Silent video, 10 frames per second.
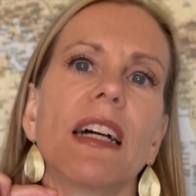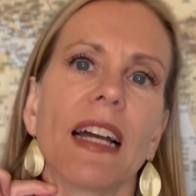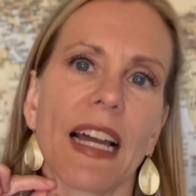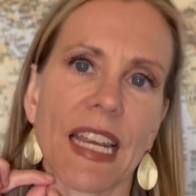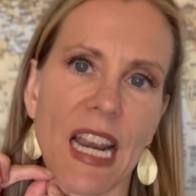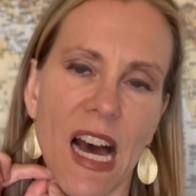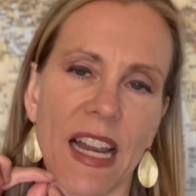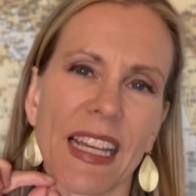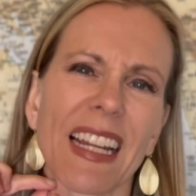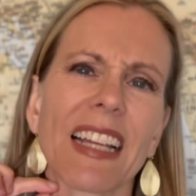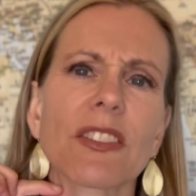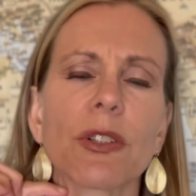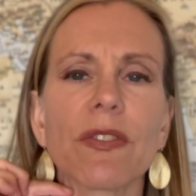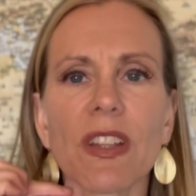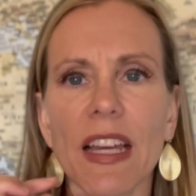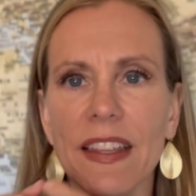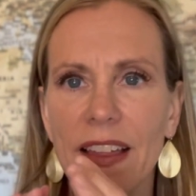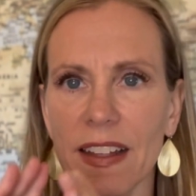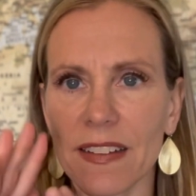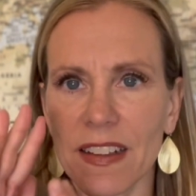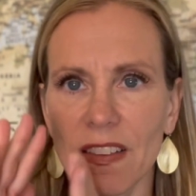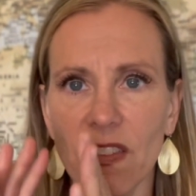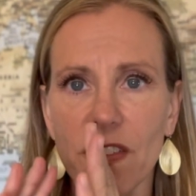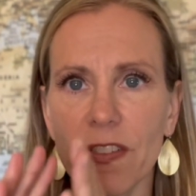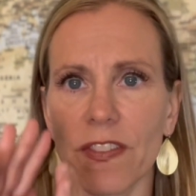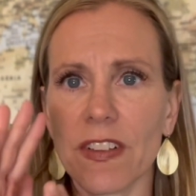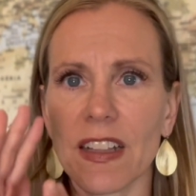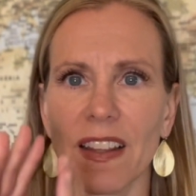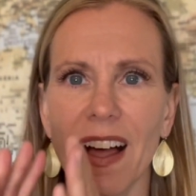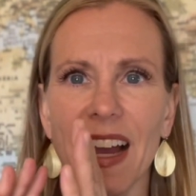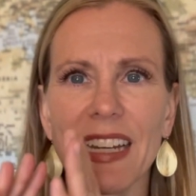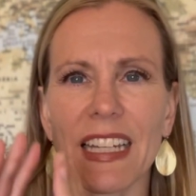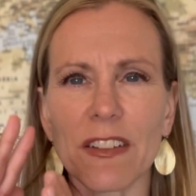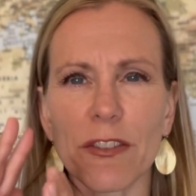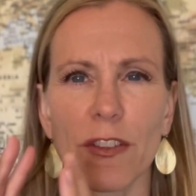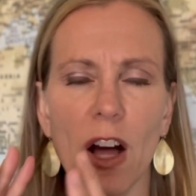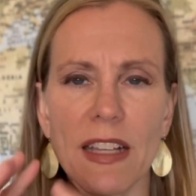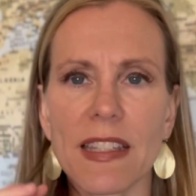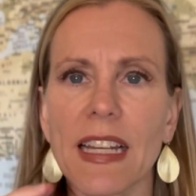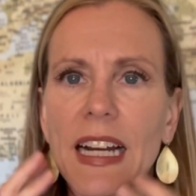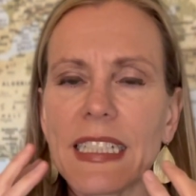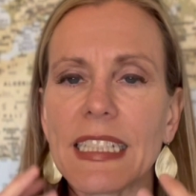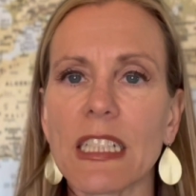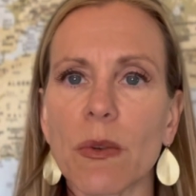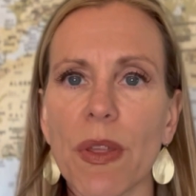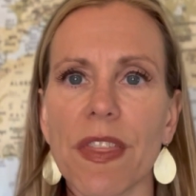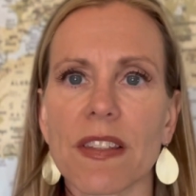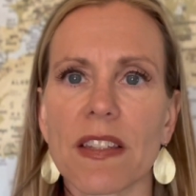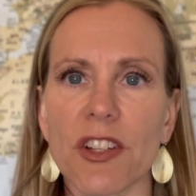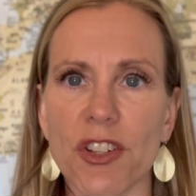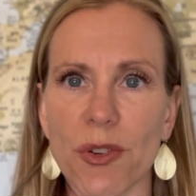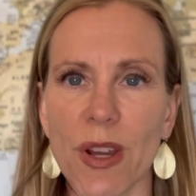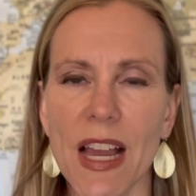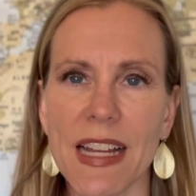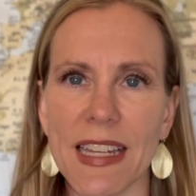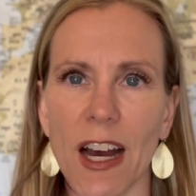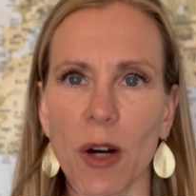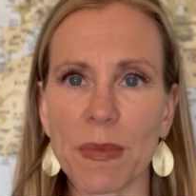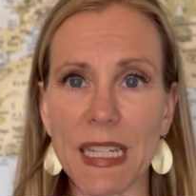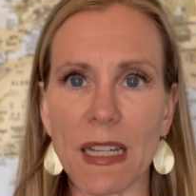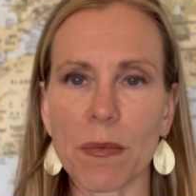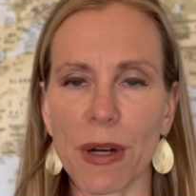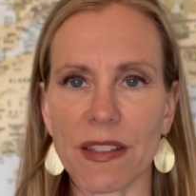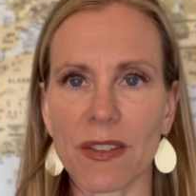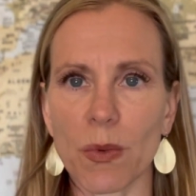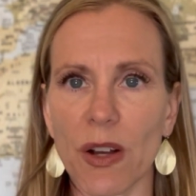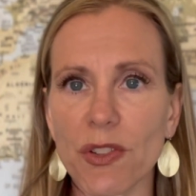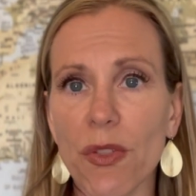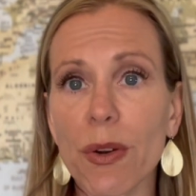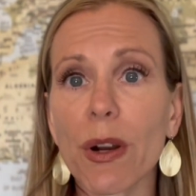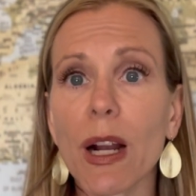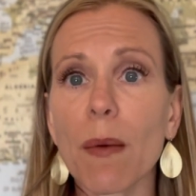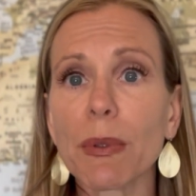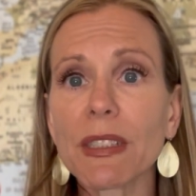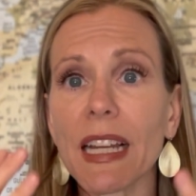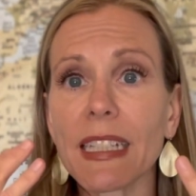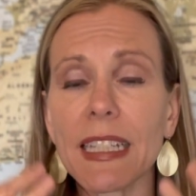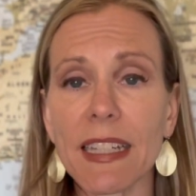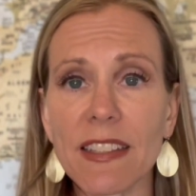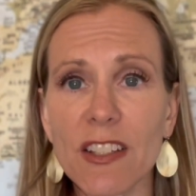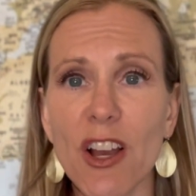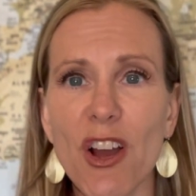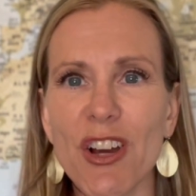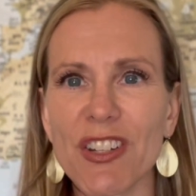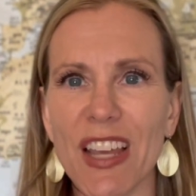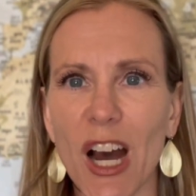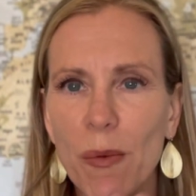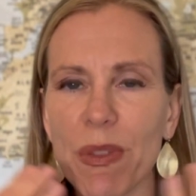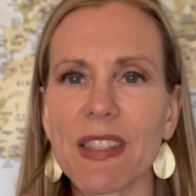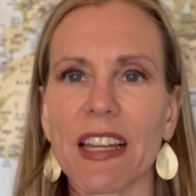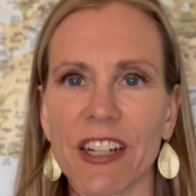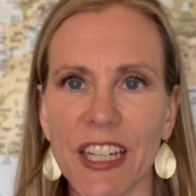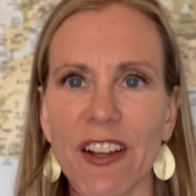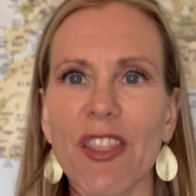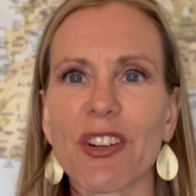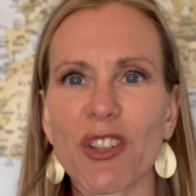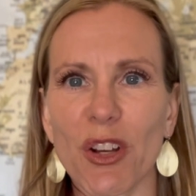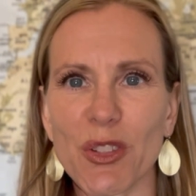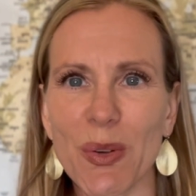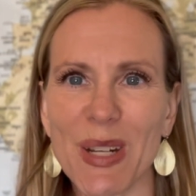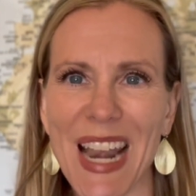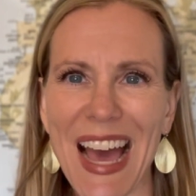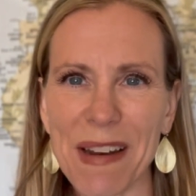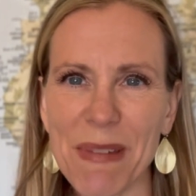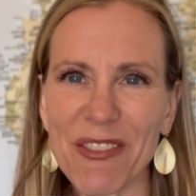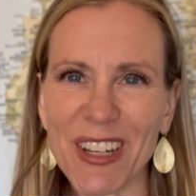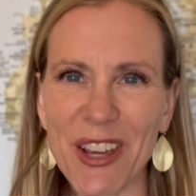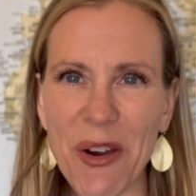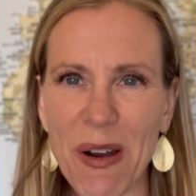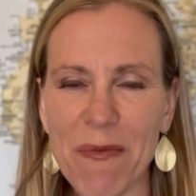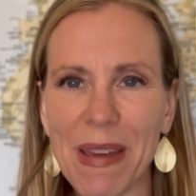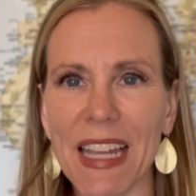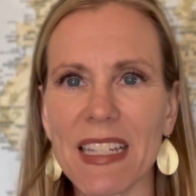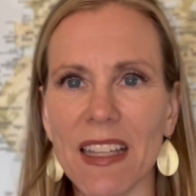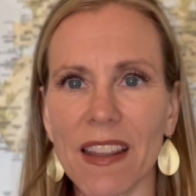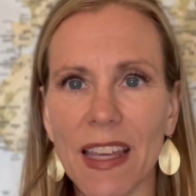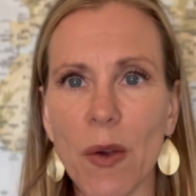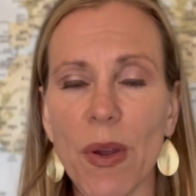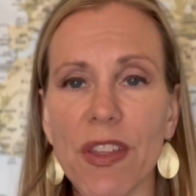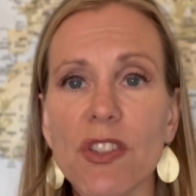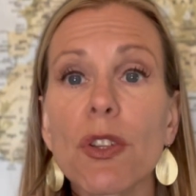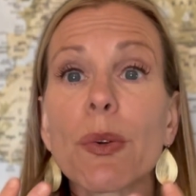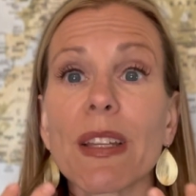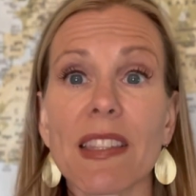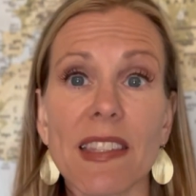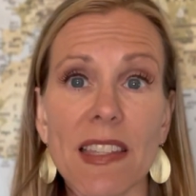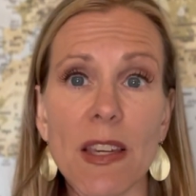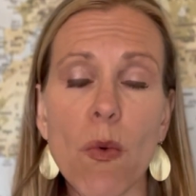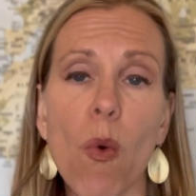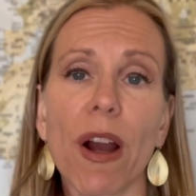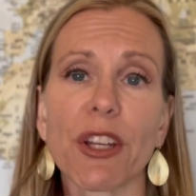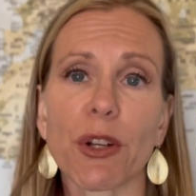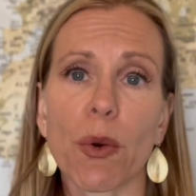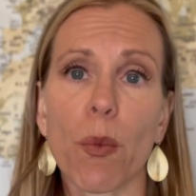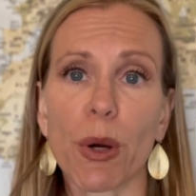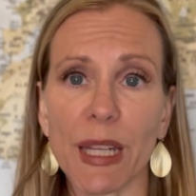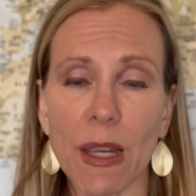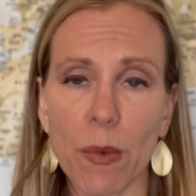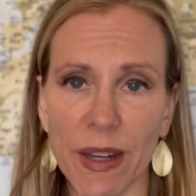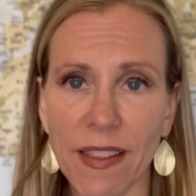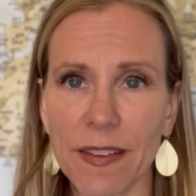and nodding. And I sort of like that gliding and flossing idea with this tissue to help decompress as well. So there are a couple techniques to help this area. There's also an anatomy video I've made to link with it so you can see what you're working with.